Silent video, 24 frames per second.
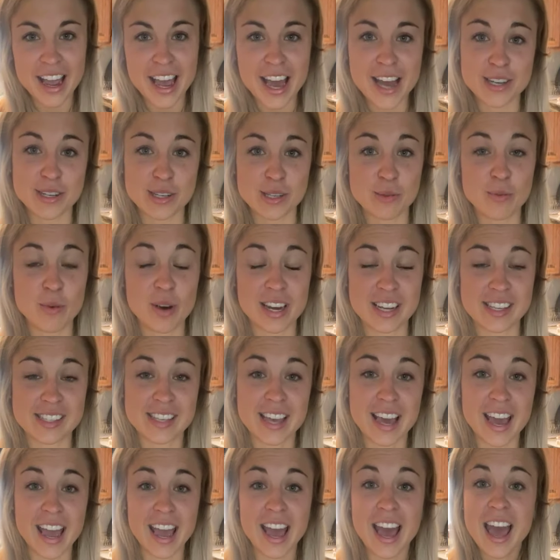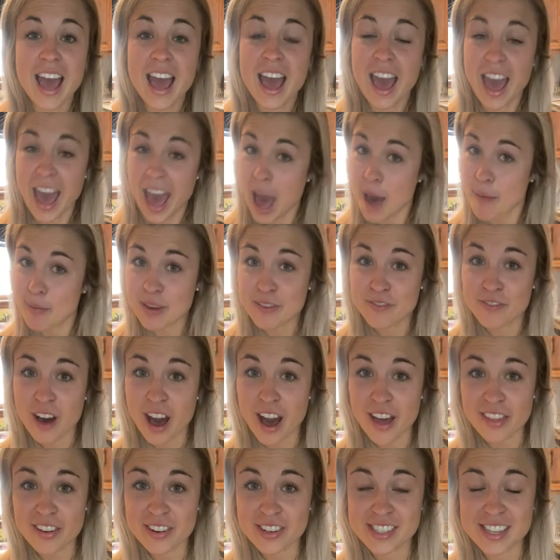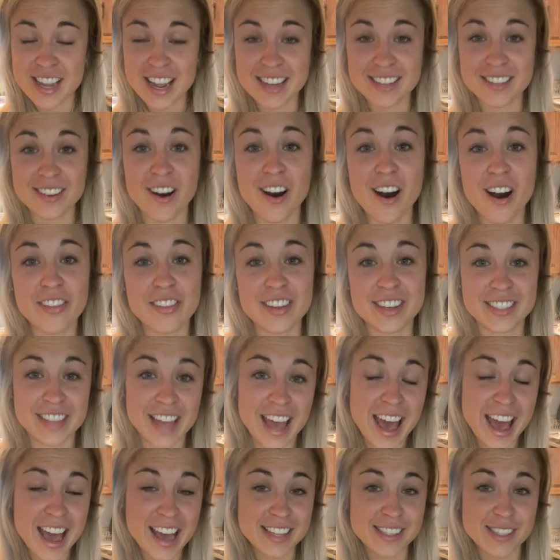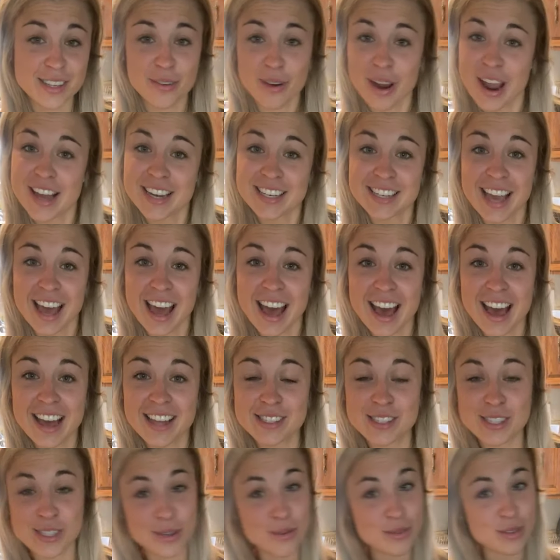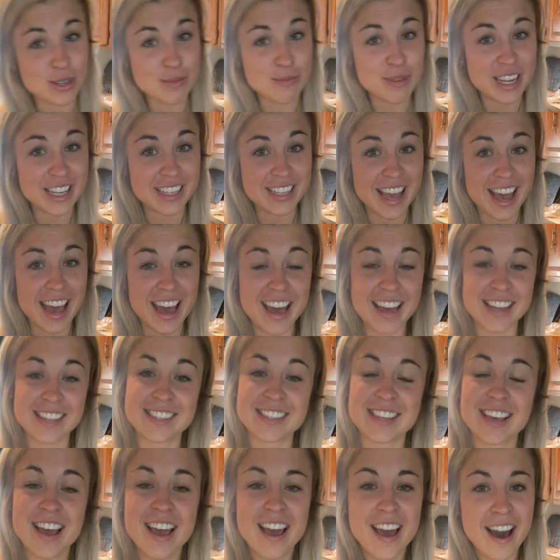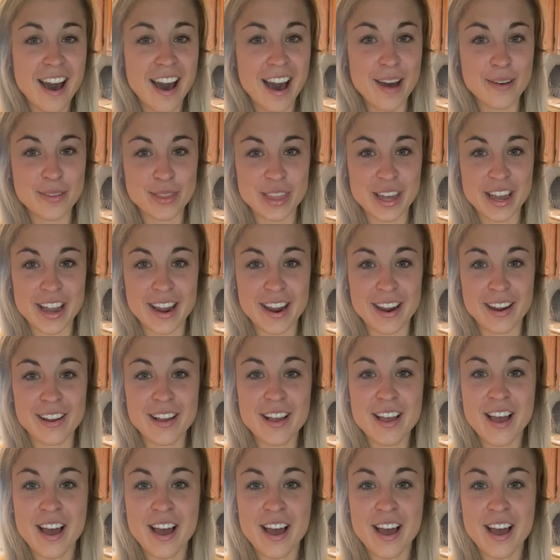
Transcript: I just want to say Happy Father's Day to all the dads, granddads, soon-to-be dads out there.